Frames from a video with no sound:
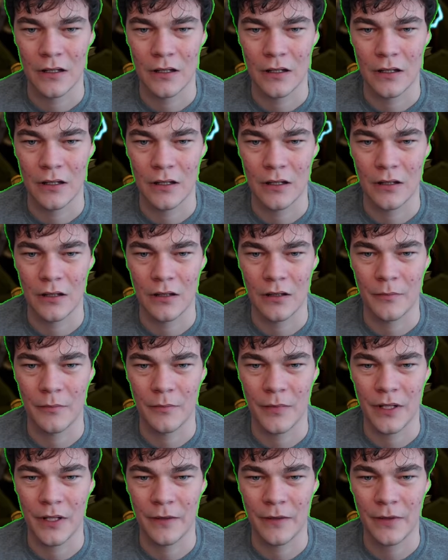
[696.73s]
Um,
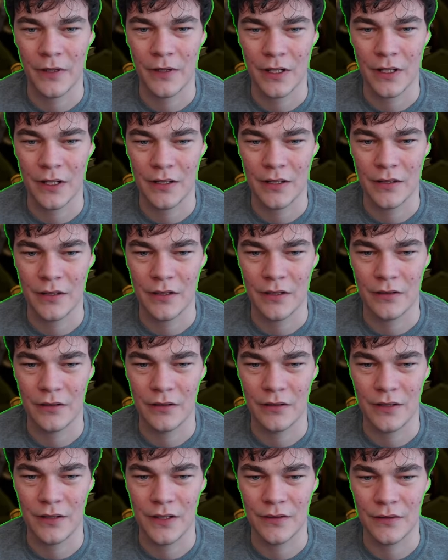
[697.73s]
and I felt like I did a
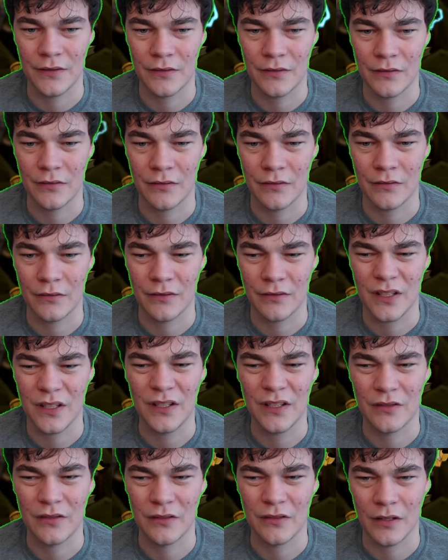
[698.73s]
decent,
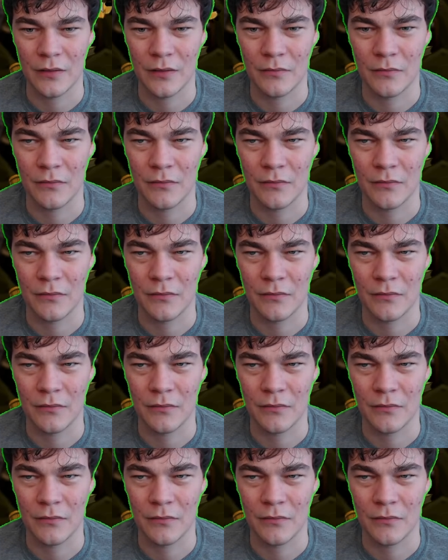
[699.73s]
decent job